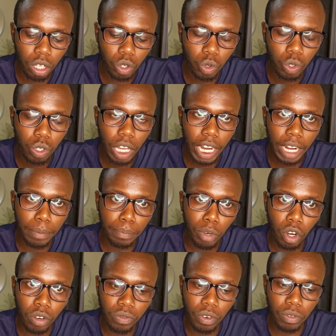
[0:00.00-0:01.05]
start a
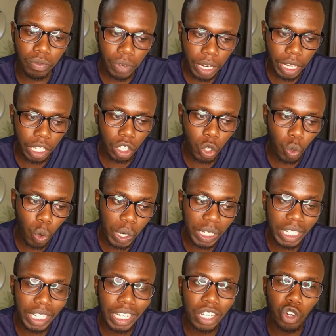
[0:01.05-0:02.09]
blog for free, you
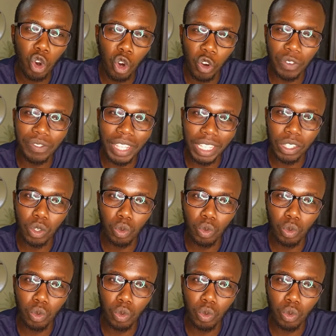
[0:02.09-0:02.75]
won't need all of this.